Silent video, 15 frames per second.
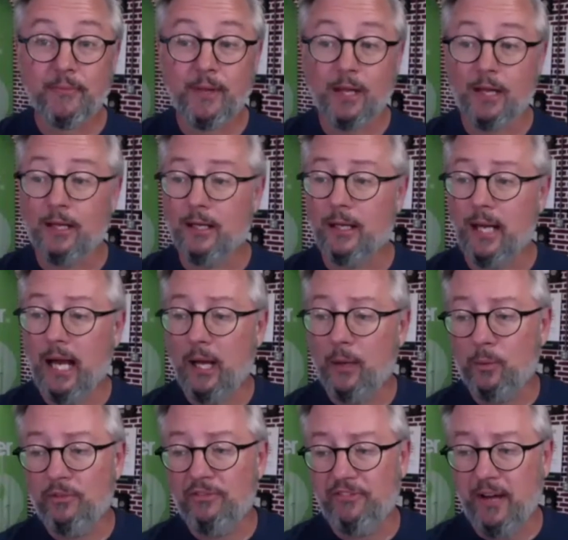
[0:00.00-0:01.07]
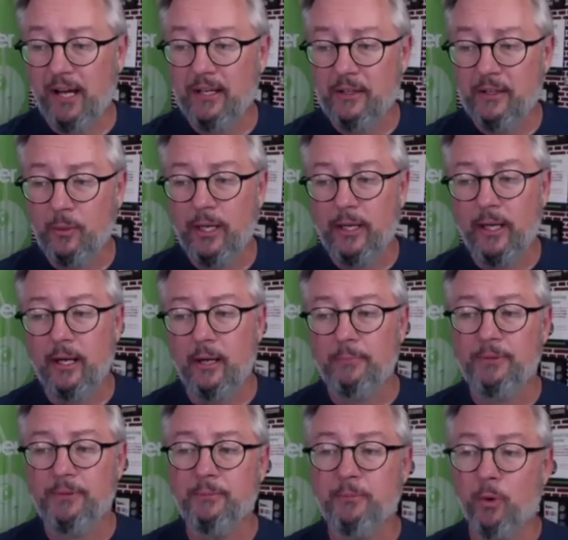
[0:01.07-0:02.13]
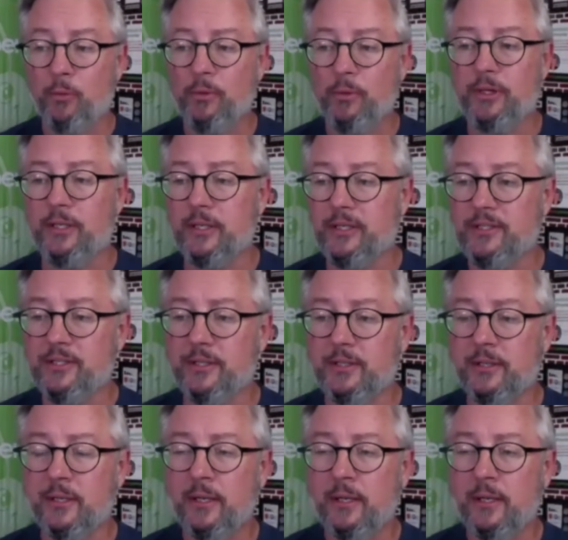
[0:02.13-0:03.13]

Uh, I will find a way to help you more with this and